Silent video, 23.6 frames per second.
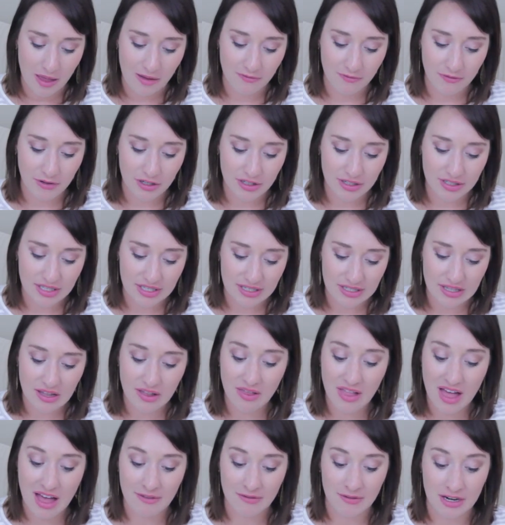verses
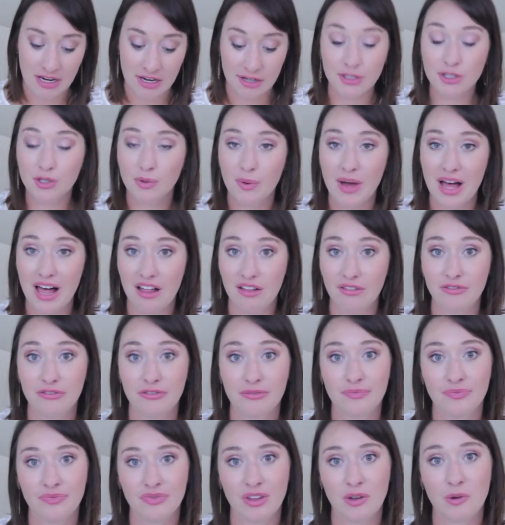11 and 12,
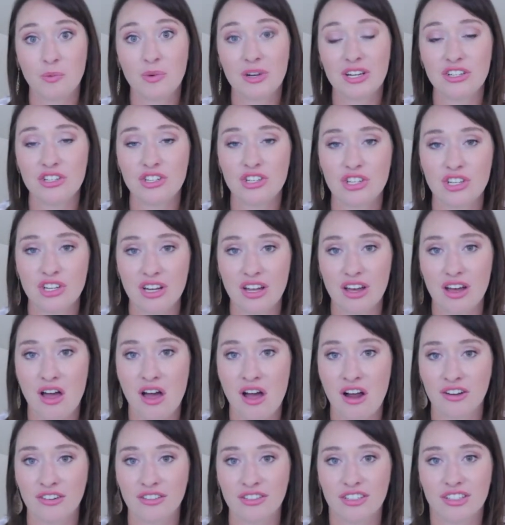which
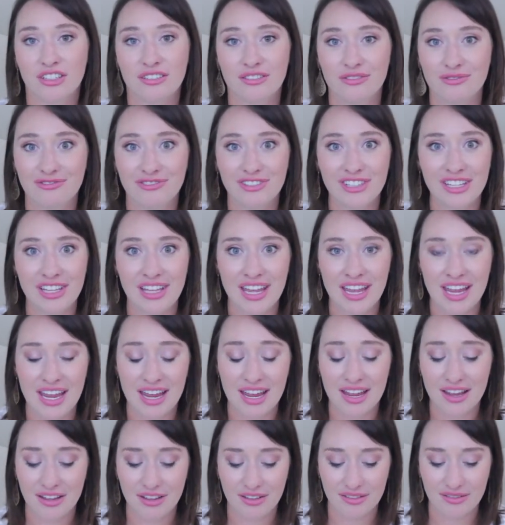are
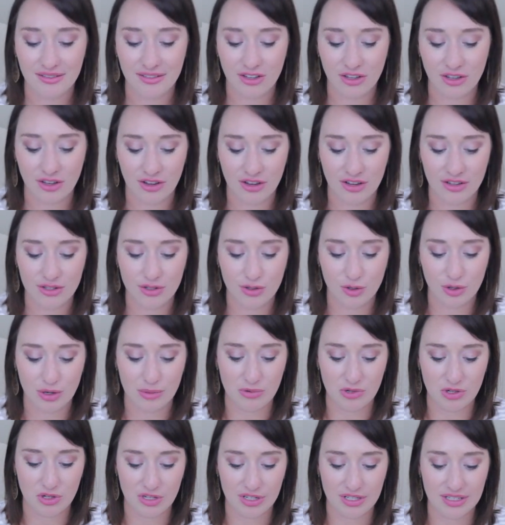really good
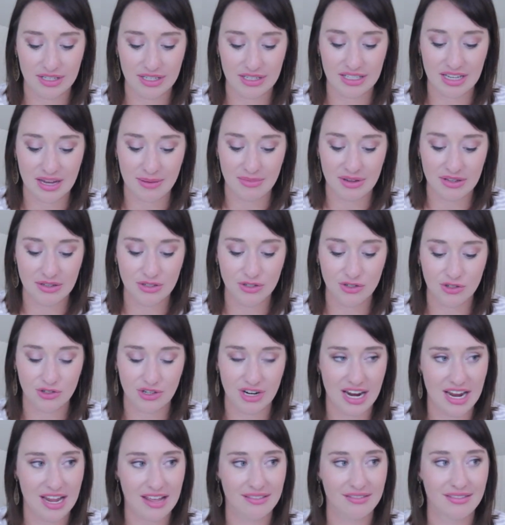scriptures that
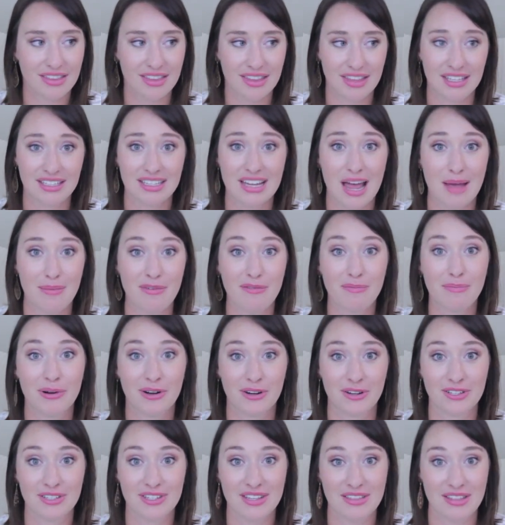demonstrate the type of
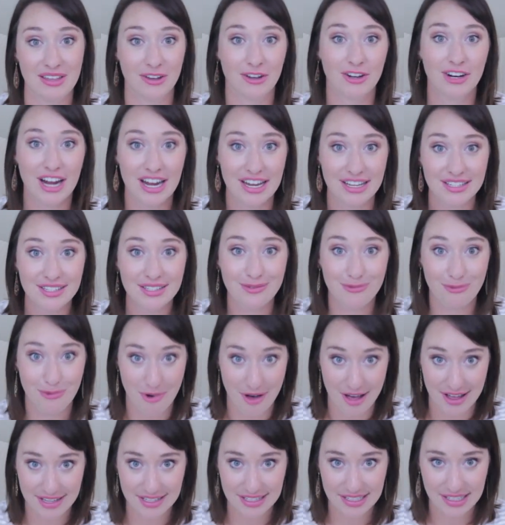person that Christ
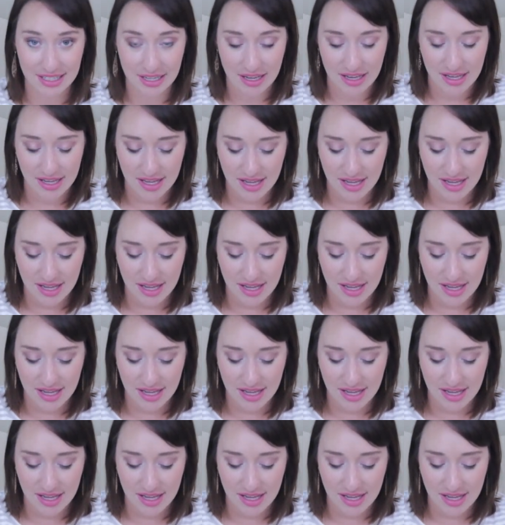was.